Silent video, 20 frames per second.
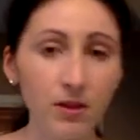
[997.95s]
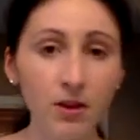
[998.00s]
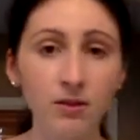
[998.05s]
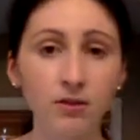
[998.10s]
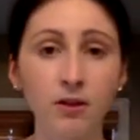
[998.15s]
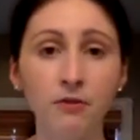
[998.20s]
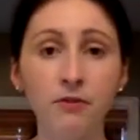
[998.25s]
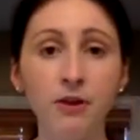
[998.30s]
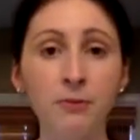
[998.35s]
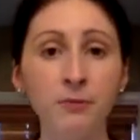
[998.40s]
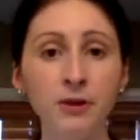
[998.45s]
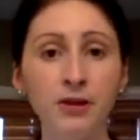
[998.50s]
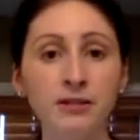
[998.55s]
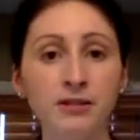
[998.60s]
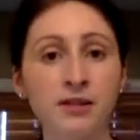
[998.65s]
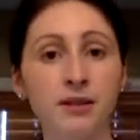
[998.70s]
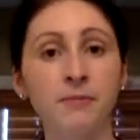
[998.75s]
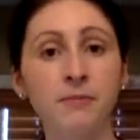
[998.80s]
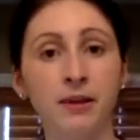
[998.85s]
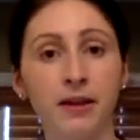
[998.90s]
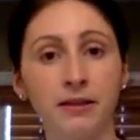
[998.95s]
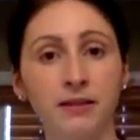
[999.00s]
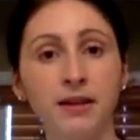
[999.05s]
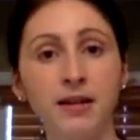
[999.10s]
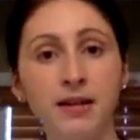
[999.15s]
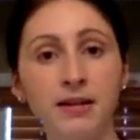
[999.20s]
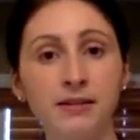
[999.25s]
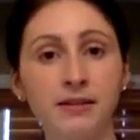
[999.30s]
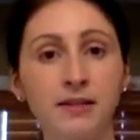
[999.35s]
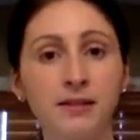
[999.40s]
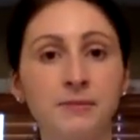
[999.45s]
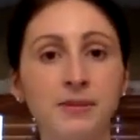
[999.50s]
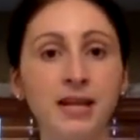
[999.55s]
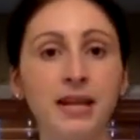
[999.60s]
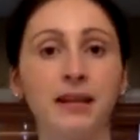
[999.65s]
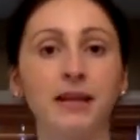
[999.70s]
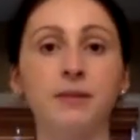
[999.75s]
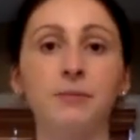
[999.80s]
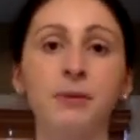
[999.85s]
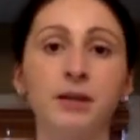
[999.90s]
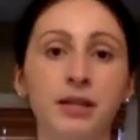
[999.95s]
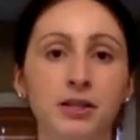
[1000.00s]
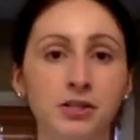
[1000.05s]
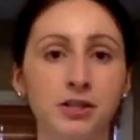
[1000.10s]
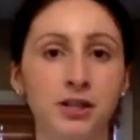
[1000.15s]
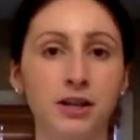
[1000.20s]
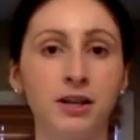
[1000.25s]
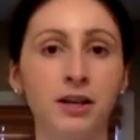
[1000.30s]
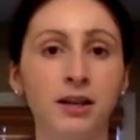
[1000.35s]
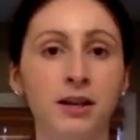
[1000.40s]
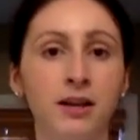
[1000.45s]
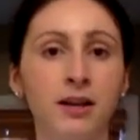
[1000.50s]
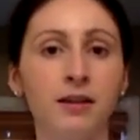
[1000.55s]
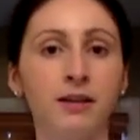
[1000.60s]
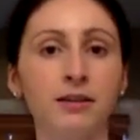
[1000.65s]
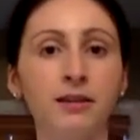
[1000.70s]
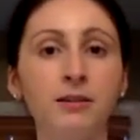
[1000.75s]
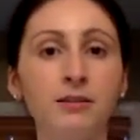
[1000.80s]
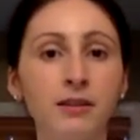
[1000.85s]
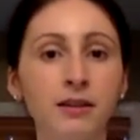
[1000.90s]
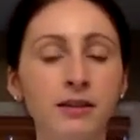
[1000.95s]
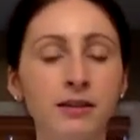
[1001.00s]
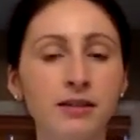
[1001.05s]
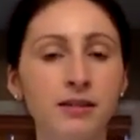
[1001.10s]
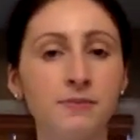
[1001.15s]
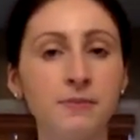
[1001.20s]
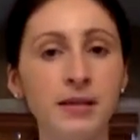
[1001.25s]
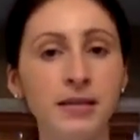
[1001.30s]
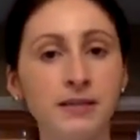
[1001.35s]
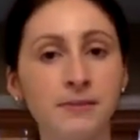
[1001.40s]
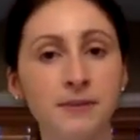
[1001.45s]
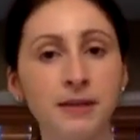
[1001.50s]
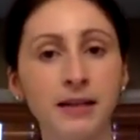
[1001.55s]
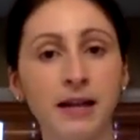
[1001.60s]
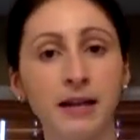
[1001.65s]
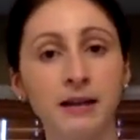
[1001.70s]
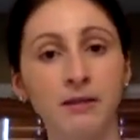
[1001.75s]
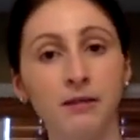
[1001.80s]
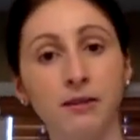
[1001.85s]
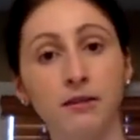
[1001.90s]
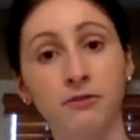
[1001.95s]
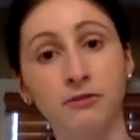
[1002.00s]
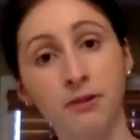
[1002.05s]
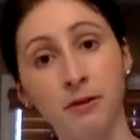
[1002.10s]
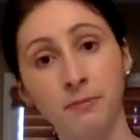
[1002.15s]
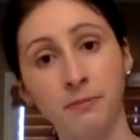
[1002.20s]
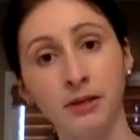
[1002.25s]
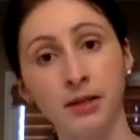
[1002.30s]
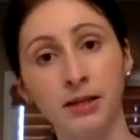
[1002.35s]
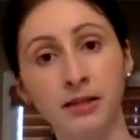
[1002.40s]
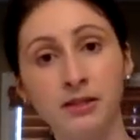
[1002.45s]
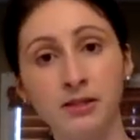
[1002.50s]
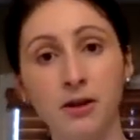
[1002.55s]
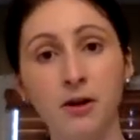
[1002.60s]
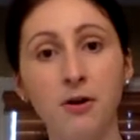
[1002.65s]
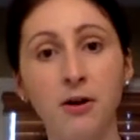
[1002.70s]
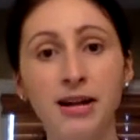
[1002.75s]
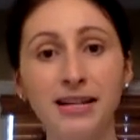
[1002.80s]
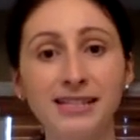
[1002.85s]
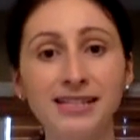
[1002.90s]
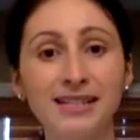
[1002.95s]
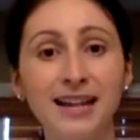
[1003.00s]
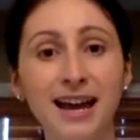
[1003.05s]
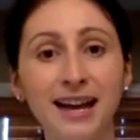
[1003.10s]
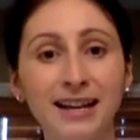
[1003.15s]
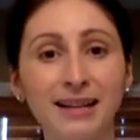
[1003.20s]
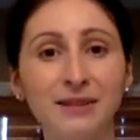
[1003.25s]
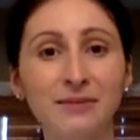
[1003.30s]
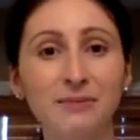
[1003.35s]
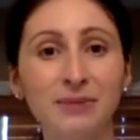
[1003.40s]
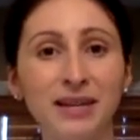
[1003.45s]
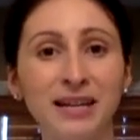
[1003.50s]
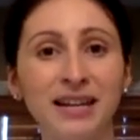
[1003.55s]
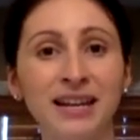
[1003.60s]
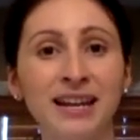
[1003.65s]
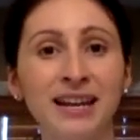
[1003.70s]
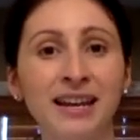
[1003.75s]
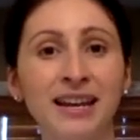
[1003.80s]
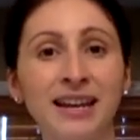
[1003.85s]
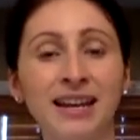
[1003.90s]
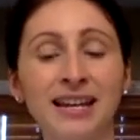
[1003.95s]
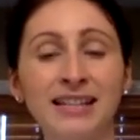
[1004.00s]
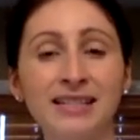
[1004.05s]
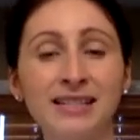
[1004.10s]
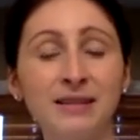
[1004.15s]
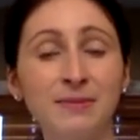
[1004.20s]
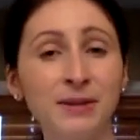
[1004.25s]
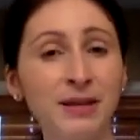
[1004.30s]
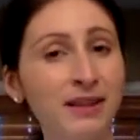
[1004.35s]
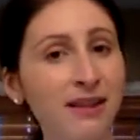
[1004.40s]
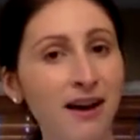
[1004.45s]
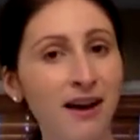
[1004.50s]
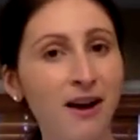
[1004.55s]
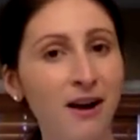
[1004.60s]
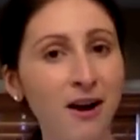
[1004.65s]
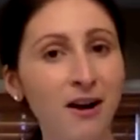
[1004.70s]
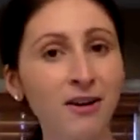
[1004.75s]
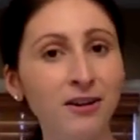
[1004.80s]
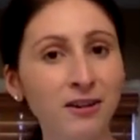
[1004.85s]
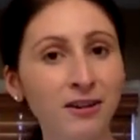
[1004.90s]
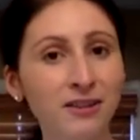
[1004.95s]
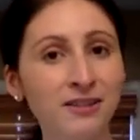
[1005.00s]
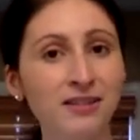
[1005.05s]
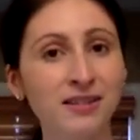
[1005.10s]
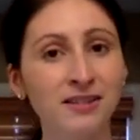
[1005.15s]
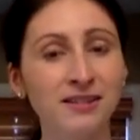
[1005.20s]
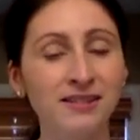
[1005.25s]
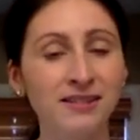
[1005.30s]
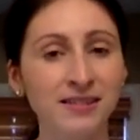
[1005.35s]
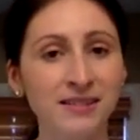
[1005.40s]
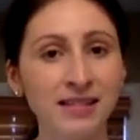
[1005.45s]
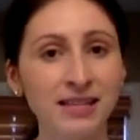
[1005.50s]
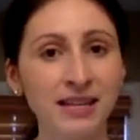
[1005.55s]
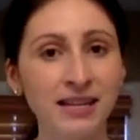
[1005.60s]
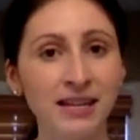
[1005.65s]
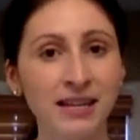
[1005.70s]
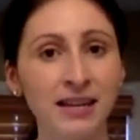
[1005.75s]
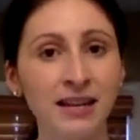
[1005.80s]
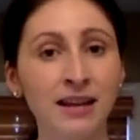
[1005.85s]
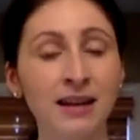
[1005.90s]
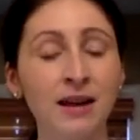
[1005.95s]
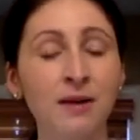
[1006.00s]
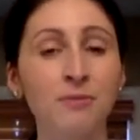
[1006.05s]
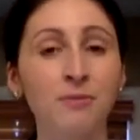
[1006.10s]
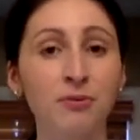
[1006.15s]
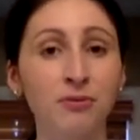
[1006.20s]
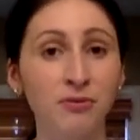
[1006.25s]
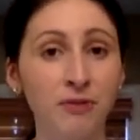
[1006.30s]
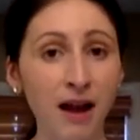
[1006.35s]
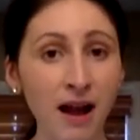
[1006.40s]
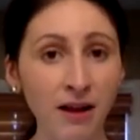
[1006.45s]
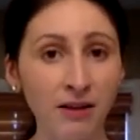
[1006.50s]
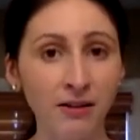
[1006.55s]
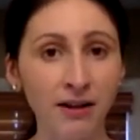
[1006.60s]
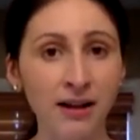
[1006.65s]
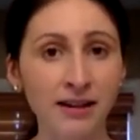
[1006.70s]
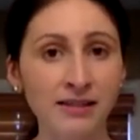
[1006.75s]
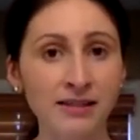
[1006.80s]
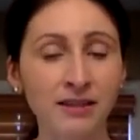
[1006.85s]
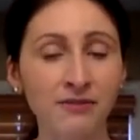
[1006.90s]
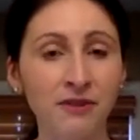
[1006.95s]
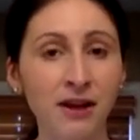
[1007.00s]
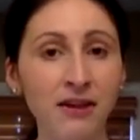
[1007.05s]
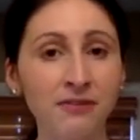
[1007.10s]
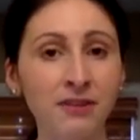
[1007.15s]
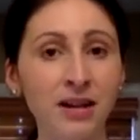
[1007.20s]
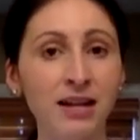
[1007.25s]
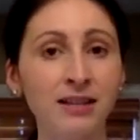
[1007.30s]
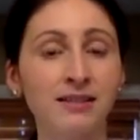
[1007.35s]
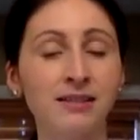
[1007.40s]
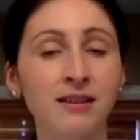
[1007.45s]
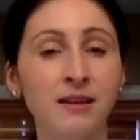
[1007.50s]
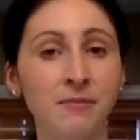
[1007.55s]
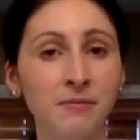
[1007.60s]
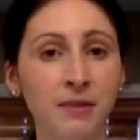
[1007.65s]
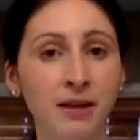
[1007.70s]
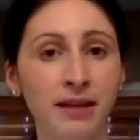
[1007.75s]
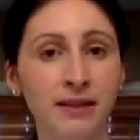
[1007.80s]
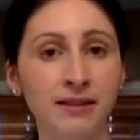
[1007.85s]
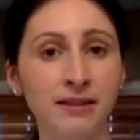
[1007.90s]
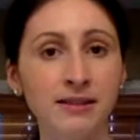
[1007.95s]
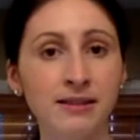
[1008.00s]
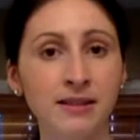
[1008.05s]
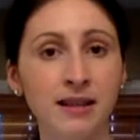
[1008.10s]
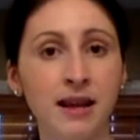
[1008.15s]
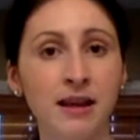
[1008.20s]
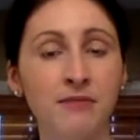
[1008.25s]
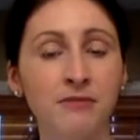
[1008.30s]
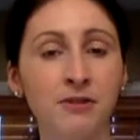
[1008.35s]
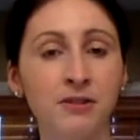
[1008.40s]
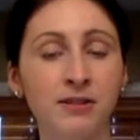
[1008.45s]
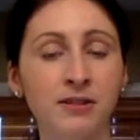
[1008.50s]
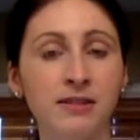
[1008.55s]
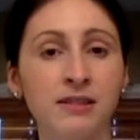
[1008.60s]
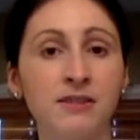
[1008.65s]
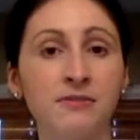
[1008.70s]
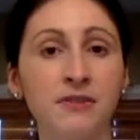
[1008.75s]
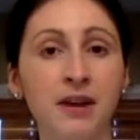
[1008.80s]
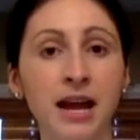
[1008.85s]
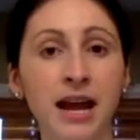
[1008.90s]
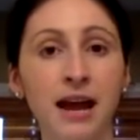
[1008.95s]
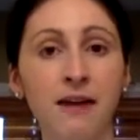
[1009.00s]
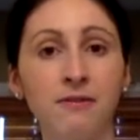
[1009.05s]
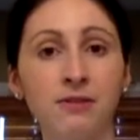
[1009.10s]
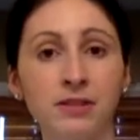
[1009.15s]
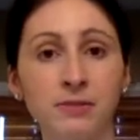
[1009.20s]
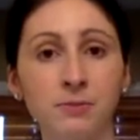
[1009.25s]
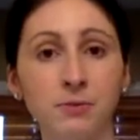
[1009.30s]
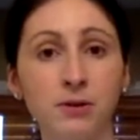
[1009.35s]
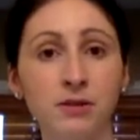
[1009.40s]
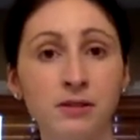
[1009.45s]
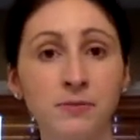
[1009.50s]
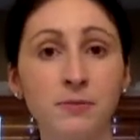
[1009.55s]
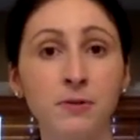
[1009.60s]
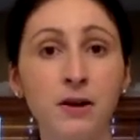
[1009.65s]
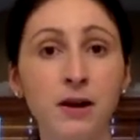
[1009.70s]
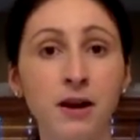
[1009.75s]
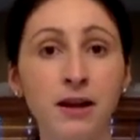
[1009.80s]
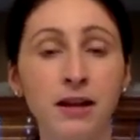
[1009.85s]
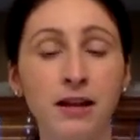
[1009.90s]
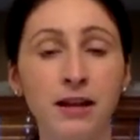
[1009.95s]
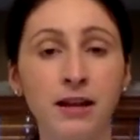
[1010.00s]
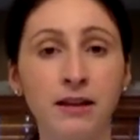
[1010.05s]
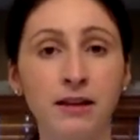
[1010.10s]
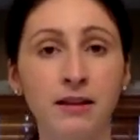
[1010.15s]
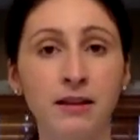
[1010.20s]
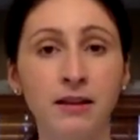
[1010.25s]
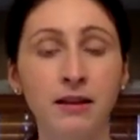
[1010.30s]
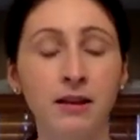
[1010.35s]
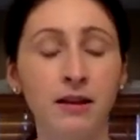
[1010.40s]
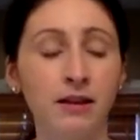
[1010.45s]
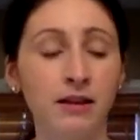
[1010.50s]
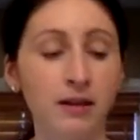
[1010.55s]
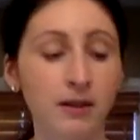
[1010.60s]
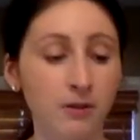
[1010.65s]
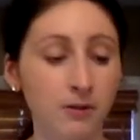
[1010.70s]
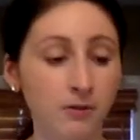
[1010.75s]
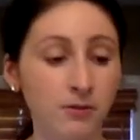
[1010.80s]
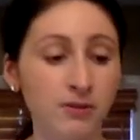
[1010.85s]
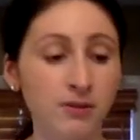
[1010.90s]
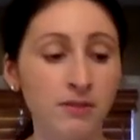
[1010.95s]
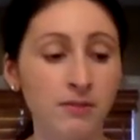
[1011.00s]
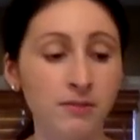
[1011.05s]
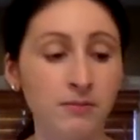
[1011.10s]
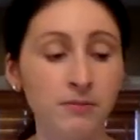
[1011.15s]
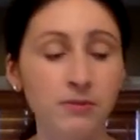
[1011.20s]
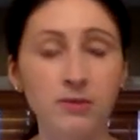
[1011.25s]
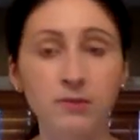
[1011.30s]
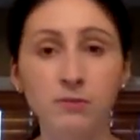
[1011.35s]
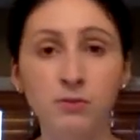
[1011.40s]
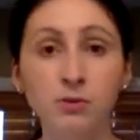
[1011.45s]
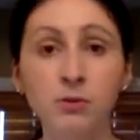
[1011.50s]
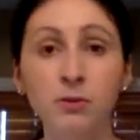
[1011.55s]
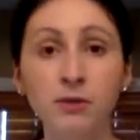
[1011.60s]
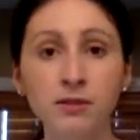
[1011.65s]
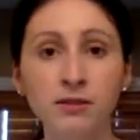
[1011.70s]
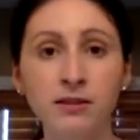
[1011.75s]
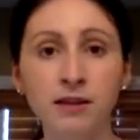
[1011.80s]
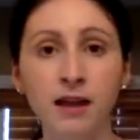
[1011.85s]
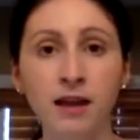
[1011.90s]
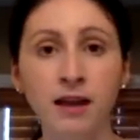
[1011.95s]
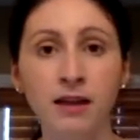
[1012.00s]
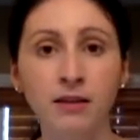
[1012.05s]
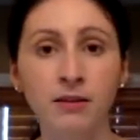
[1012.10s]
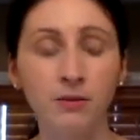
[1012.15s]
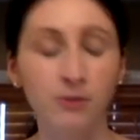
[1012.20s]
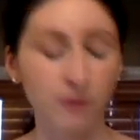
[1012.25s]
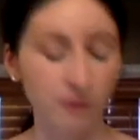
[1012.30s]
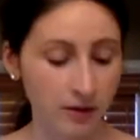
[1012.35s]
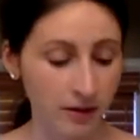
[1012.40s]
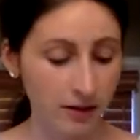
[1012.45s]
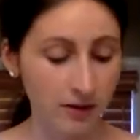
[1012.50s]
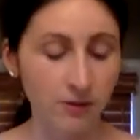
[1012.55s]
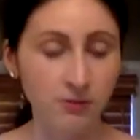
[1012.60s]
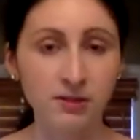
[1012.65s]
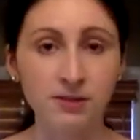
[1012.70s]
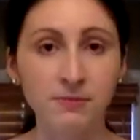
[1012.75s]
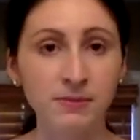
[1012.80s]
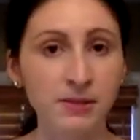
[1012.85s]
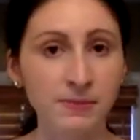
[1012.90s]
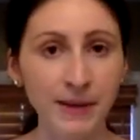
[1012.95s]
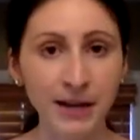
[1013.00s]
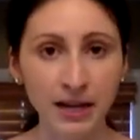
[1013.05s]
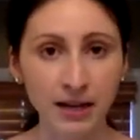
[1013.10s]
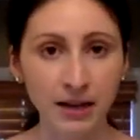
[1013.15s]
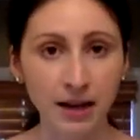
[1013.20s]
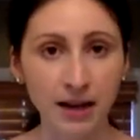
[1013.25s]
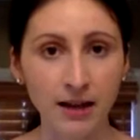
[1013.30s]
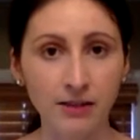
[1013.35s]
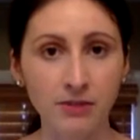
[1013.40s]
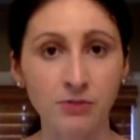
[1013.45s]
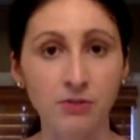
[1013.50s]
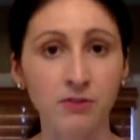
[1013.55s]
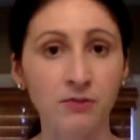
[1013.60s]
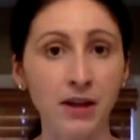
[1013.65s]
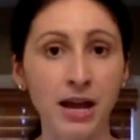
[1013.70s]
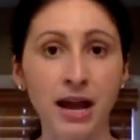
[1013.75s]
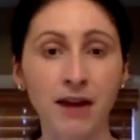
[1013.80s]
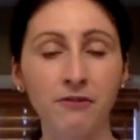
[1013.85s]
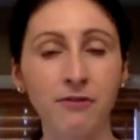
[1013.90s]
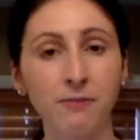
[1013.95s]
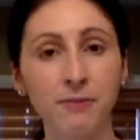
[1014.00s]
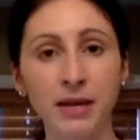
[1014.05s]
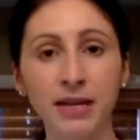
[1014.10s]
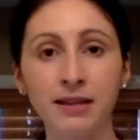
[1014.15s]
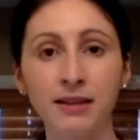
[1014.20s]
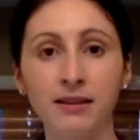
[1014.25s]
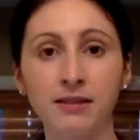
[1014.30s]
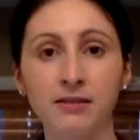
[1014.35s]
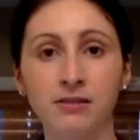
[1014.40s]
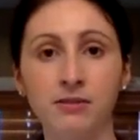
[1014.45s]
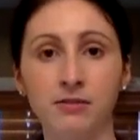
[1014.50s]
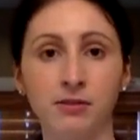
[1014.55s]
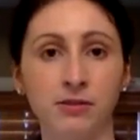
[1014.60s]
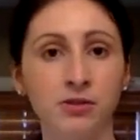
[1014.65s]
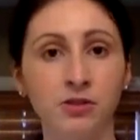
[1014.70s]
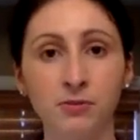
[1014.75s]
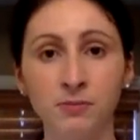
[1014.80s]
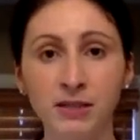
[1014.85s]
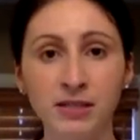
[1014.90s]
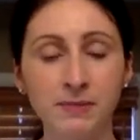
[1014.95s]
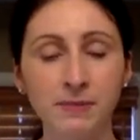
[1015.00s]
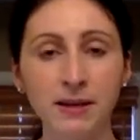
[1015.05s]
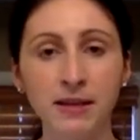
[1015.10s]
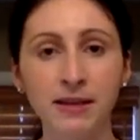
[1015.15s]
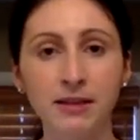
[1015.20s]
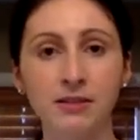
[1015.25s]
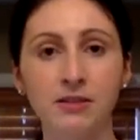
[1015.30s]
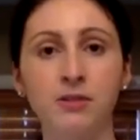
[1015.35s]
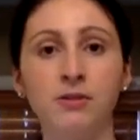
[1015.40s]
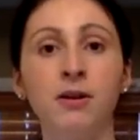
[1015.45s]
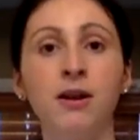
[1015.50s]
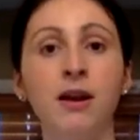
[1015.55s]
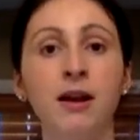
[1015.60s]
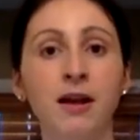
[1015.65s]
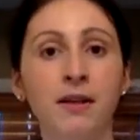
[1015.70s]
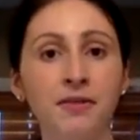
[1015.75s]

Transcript: Now, if I'm wearing something like this and I'm taking a picture, clearly this makes me kind of look frumpy. So it's going to be a lot harder to see progress if I've got something like this on versus if I have a sports bra and, some shorts on, or, some spandex, or if I have a bathing suit, a 2-piece bathing suit.